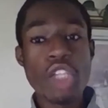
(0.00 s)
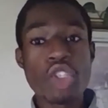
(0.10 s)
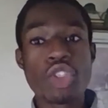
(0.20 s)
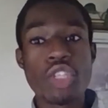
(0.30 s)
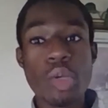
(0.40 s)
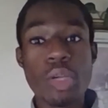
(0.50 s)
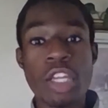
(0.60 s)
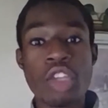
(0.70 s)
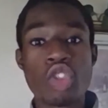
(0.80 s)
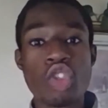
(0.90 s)

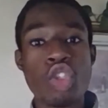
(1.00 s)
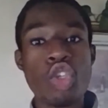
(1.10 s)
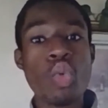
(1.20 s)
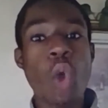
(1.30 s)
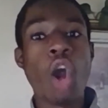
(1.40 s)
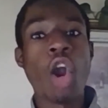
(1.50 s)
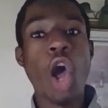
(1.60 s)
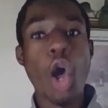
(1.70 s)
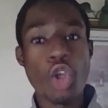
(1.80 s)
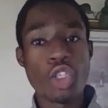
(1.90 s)
students, you are
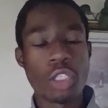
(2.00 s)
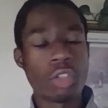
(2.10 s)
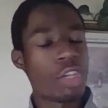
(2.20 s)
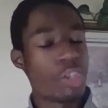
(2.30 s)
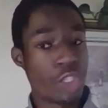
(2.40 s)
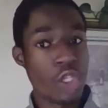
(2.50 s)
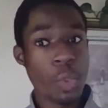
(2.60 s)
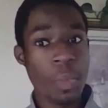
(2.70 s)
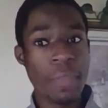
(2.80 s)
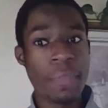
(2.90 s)
also
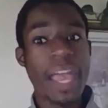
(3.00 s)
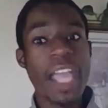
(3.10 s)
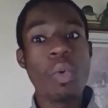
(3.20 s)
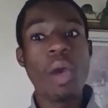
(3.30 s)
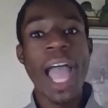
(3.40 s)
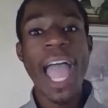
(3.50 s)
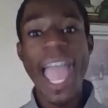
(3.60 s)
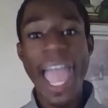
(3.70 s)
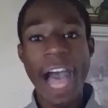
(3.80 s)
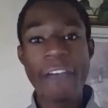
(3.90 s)
assuming they will
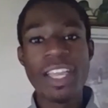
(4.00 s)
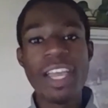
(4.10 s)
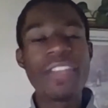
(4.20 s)
have